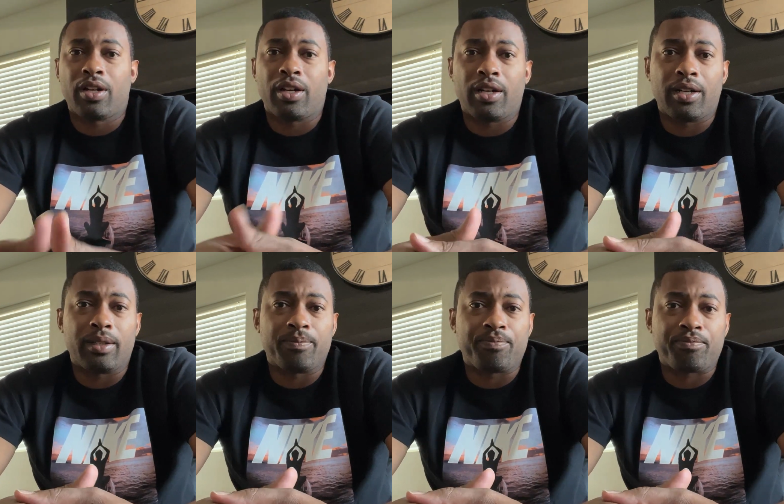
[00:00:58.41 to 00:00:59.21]

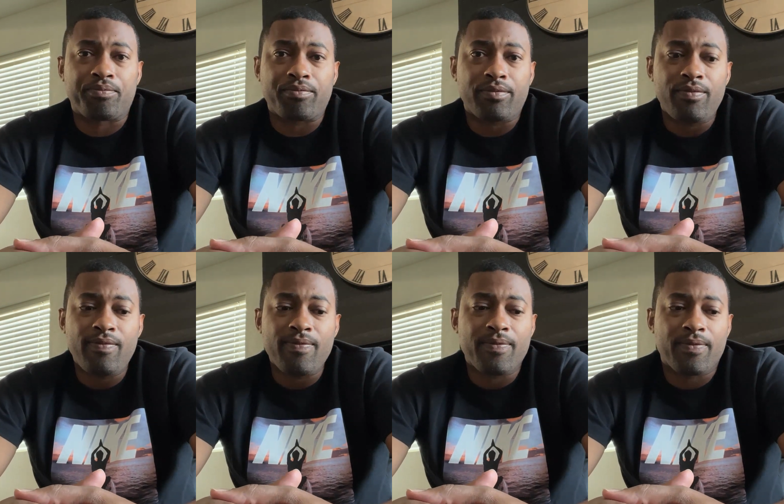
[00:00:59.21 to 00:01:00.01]
Um,
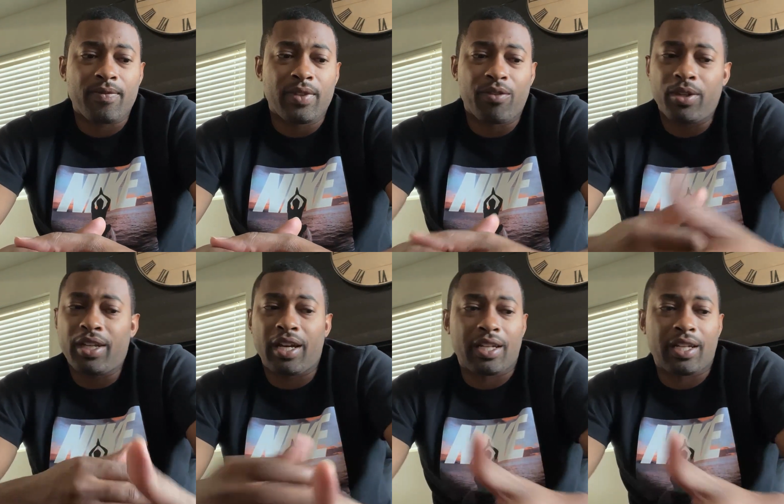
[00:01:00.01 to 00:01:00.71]
if we can't